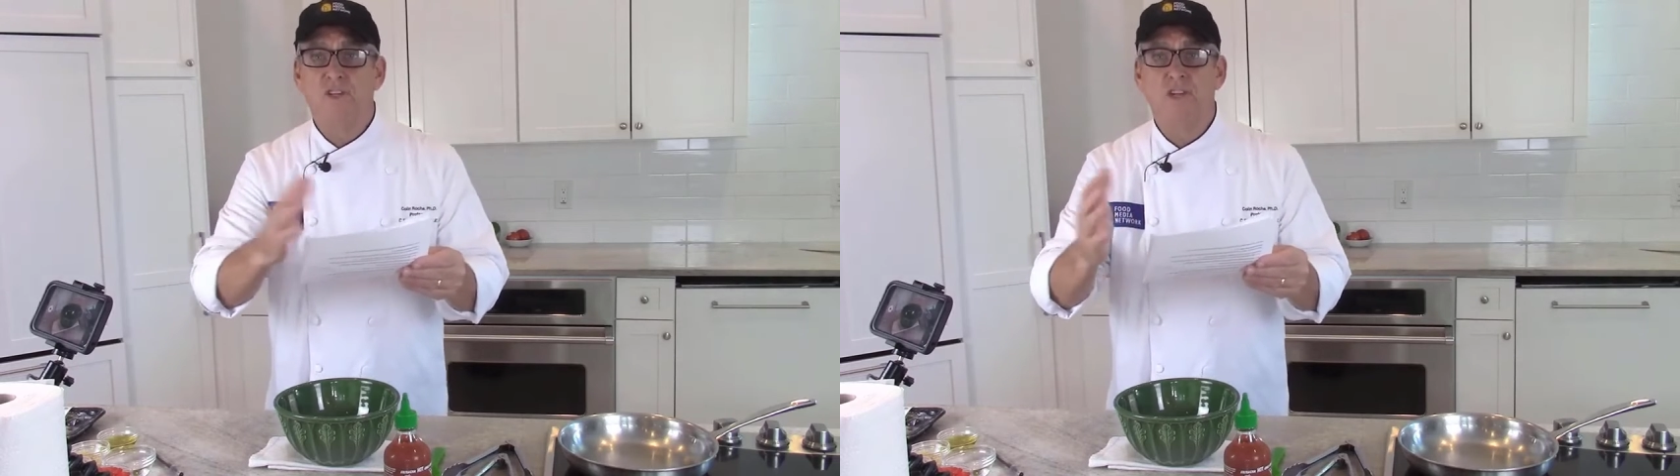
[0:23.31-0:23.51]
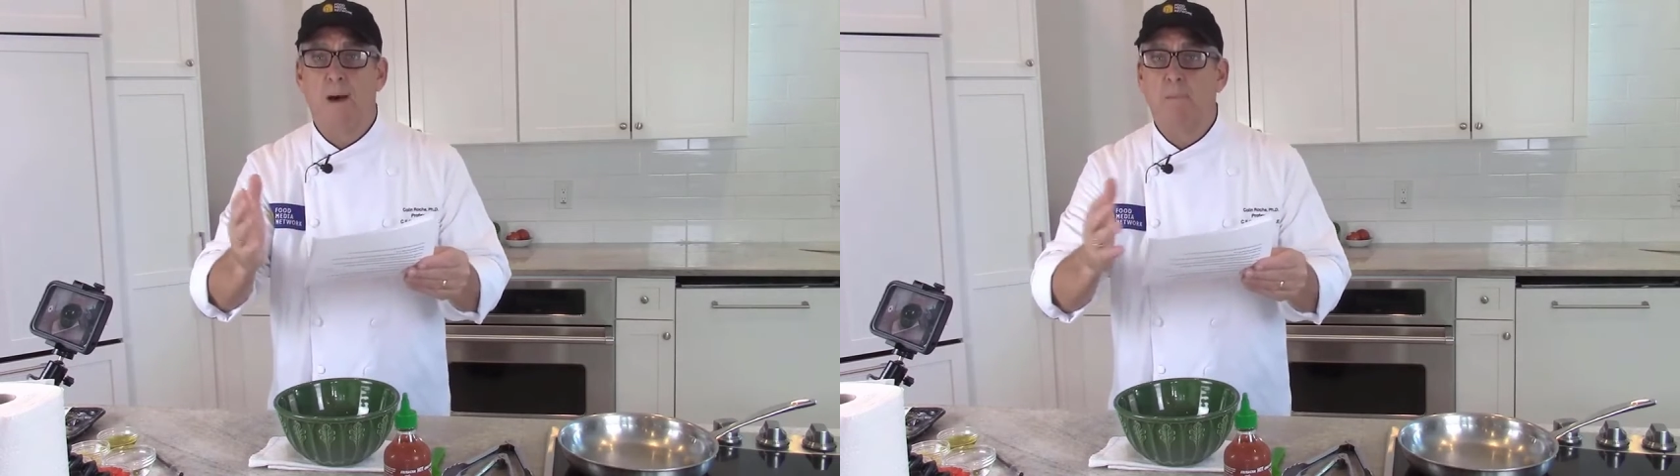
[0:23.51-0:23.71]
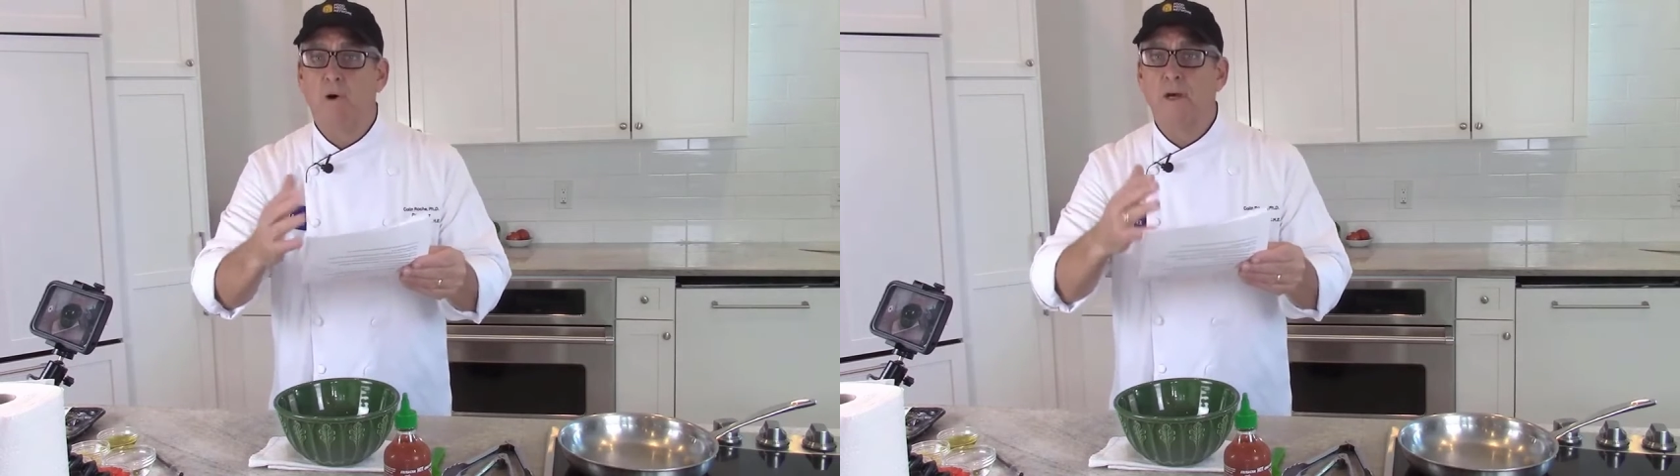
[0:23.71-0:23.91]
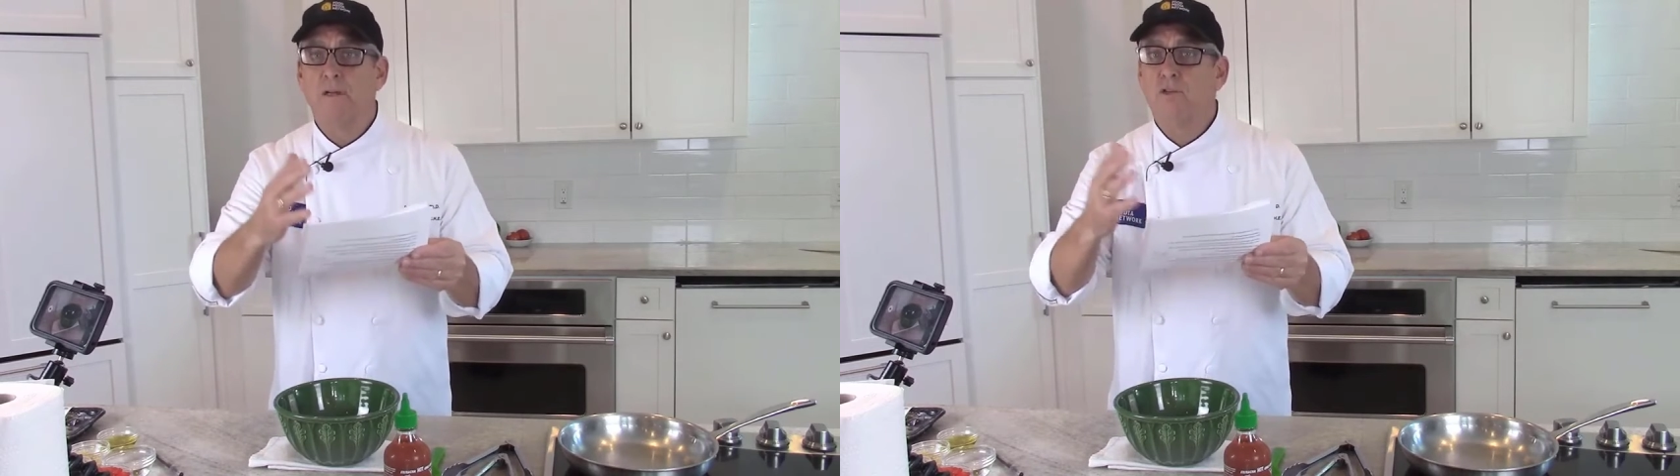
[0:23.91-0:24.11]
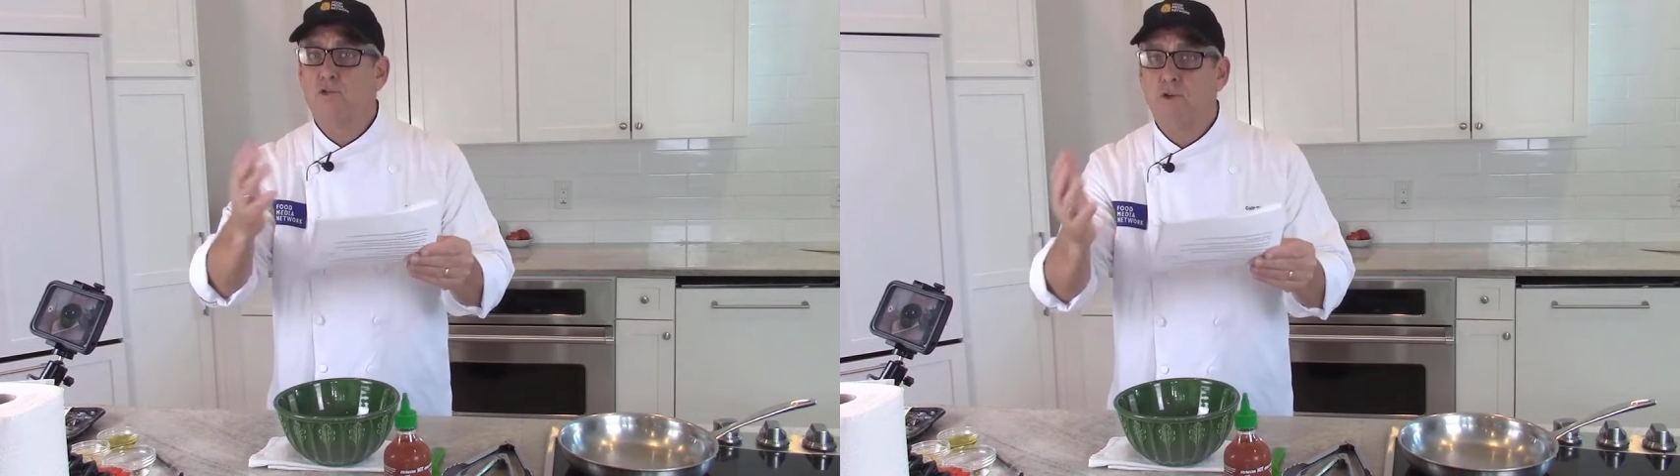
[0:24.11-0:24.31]
double
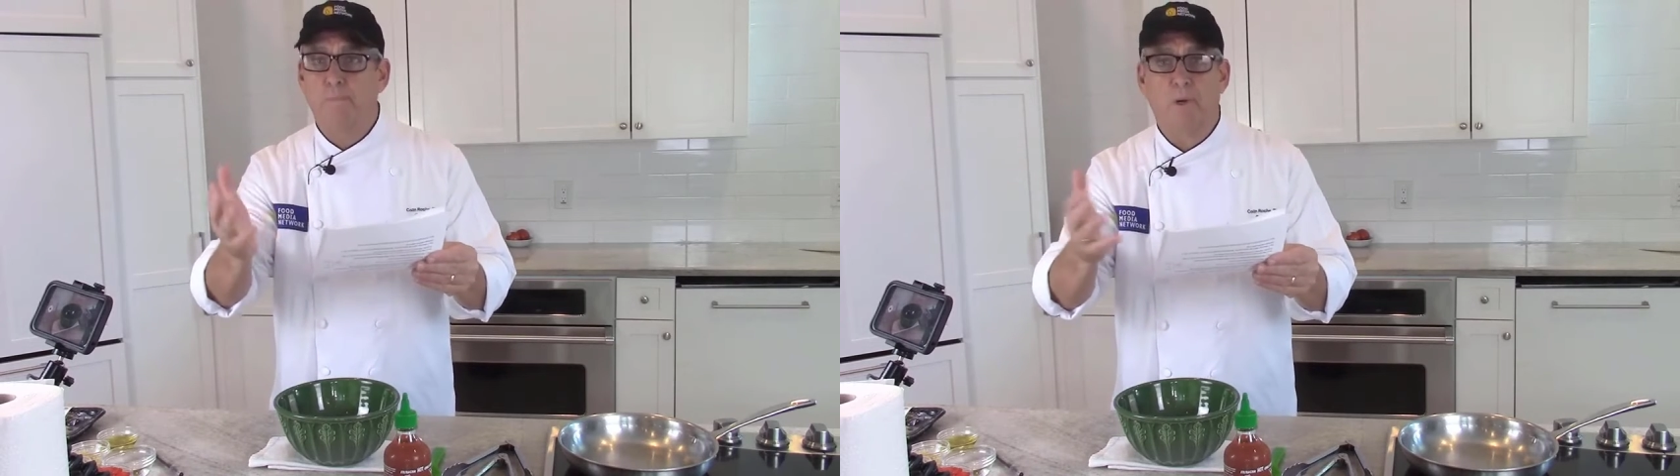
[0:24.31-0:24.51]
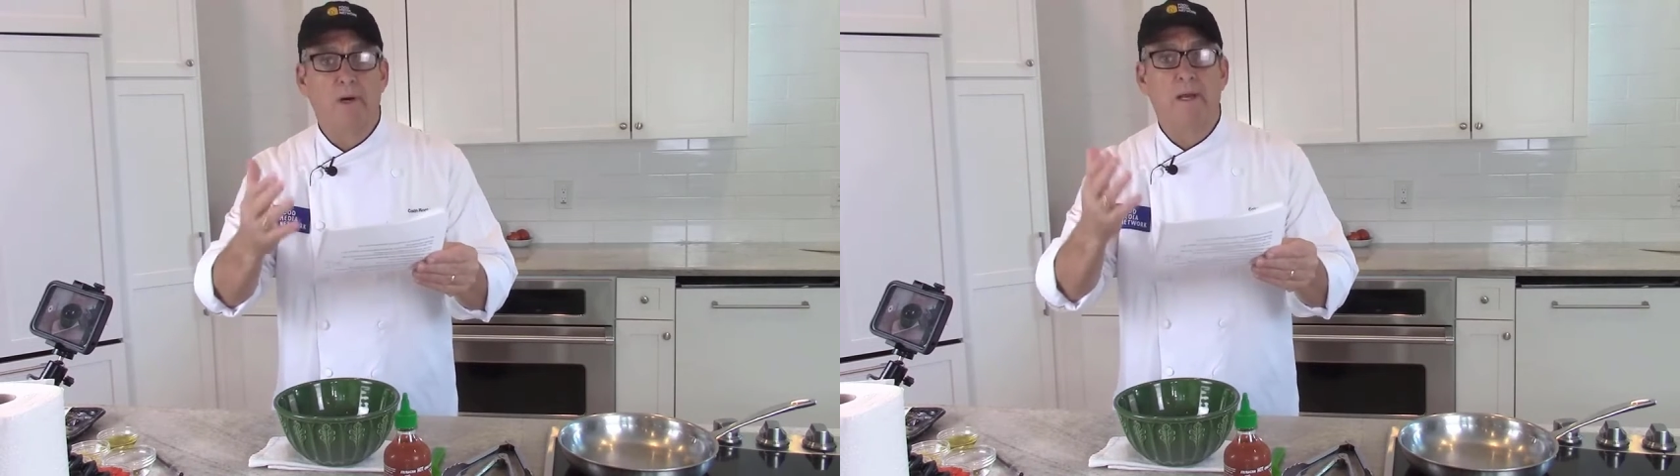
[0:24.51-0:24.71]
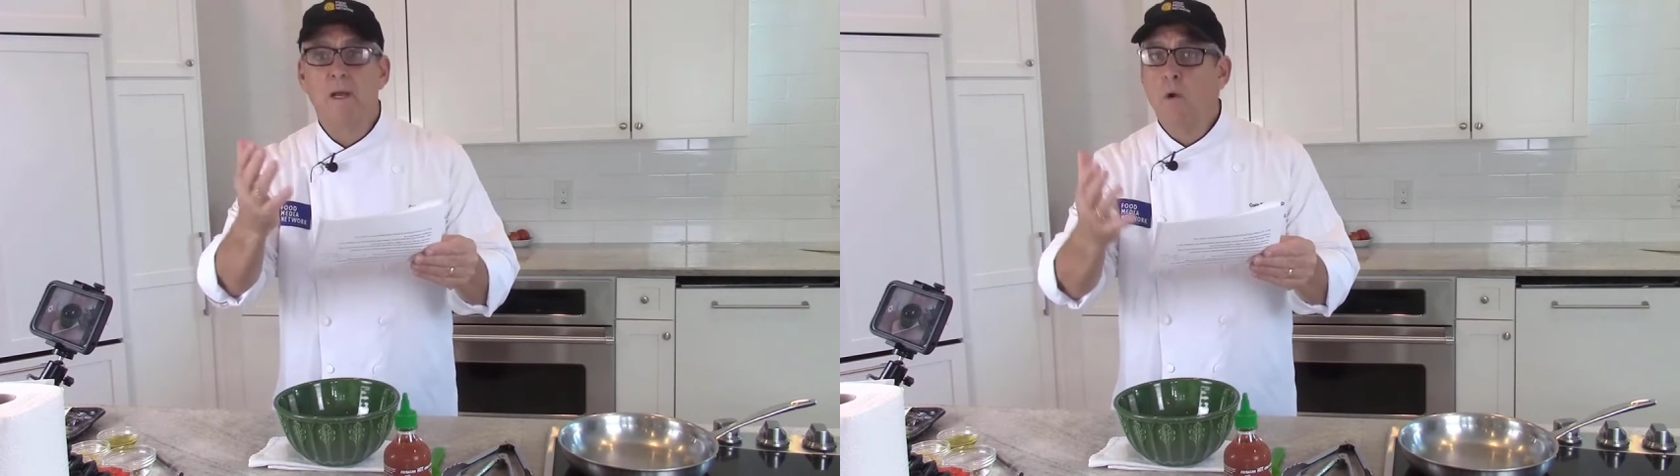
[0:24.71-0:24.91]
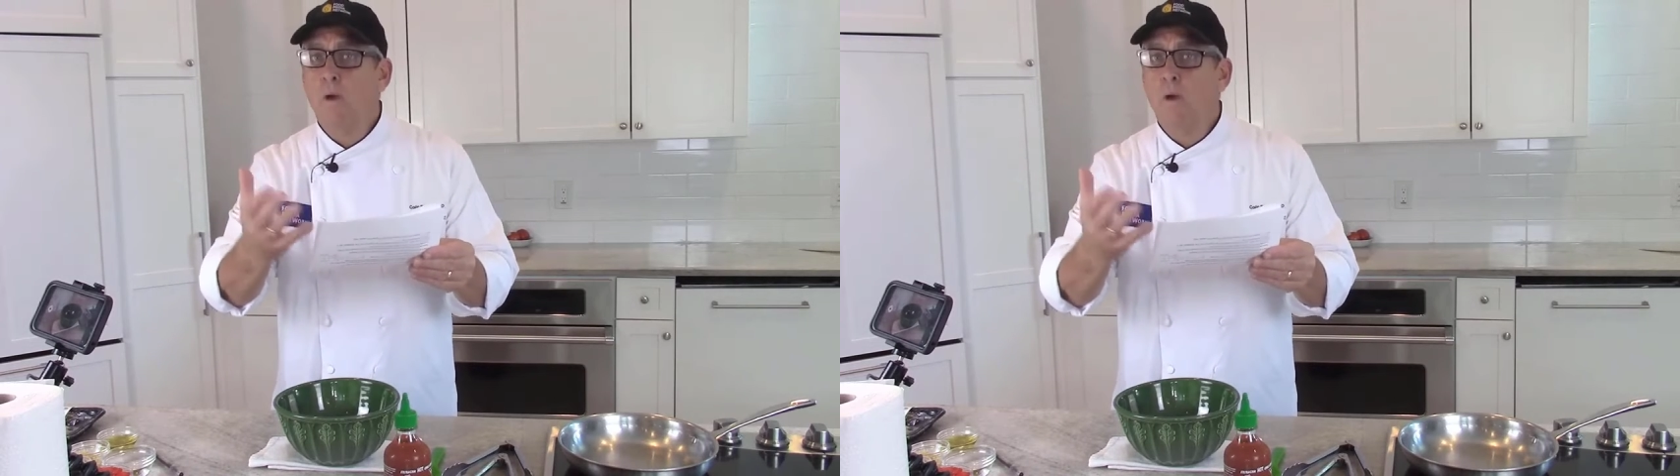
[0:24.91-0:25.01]
it, triple it,